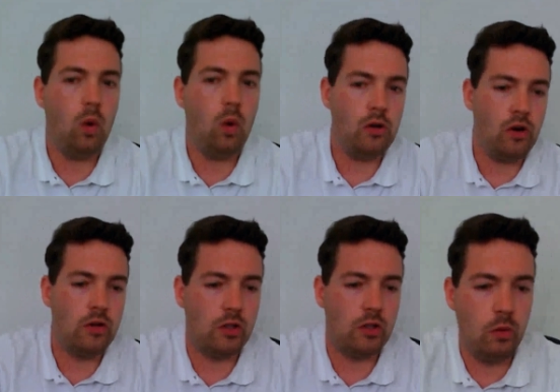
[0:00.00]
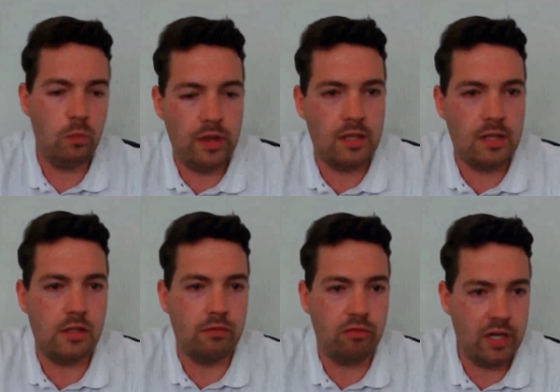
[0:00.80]
all quad grows come with
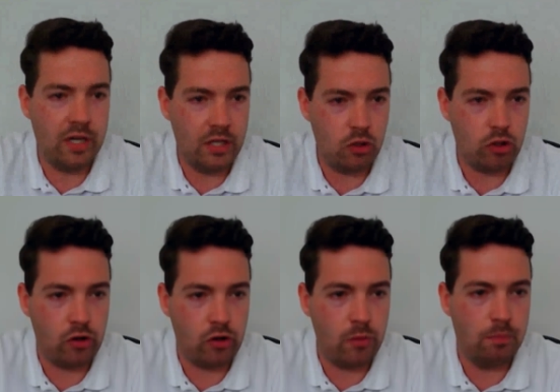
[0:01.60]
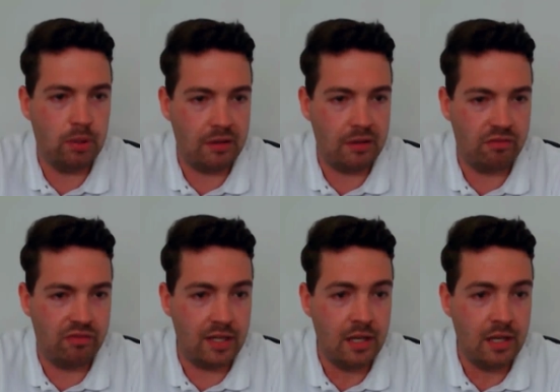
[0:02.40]
this free NutriGrow
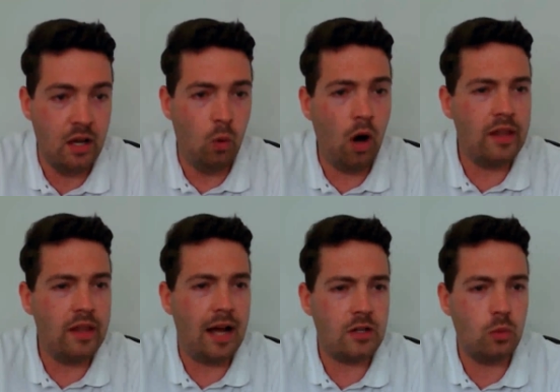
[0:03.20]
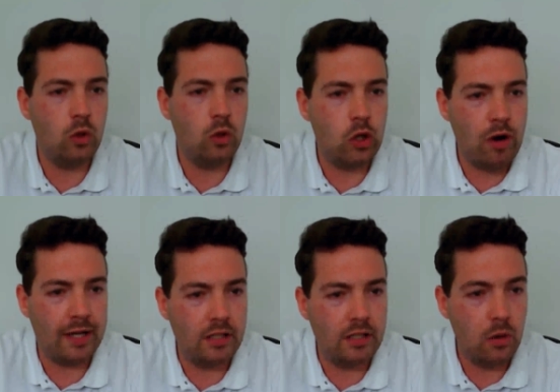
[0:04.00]
plant feed. What are the actual
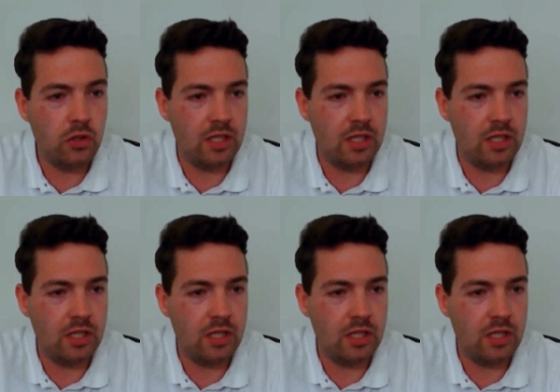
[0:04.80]
correct